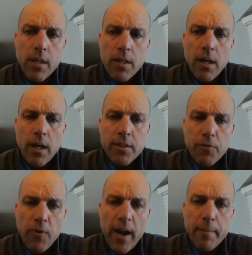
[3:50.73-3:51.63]
It's a
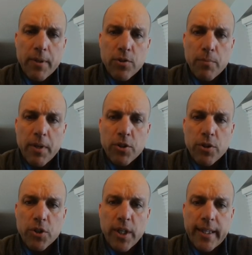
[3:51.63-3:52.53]
fragment, so make sure
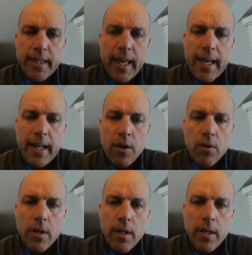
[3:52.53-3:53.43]
you check that
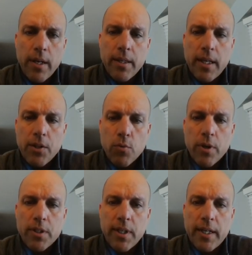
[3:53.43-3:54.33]
out. And then the
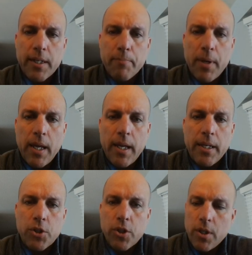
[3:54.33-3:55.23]
works cited
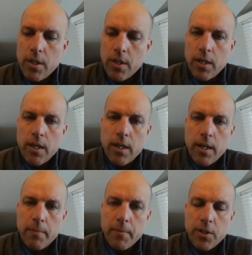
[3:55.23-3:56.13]
page
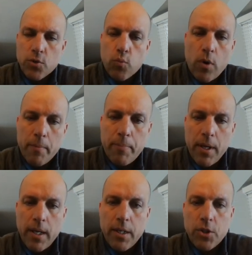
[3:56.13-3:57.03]
is one
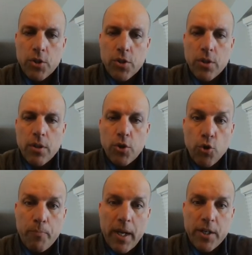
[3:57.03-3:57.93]
page, a
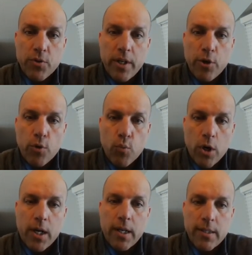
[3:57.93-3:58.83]
new page right here,
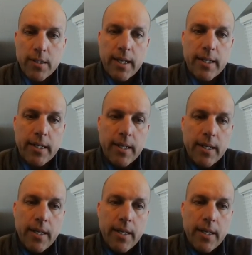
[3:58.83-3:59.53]
work cited.